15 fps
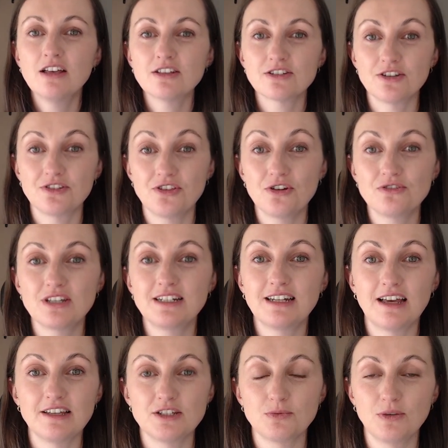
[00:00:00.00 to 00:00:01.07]
So those are
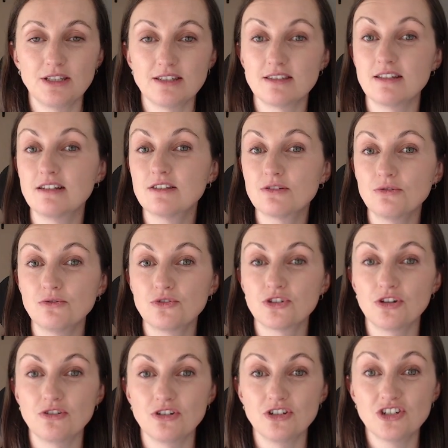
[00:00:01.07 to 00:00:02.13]
nice ones that it's
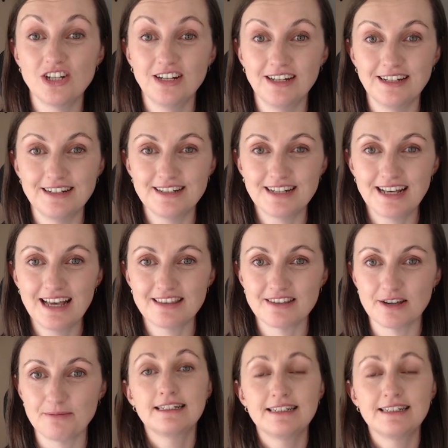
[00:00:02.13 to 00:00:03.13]
also good to learn together.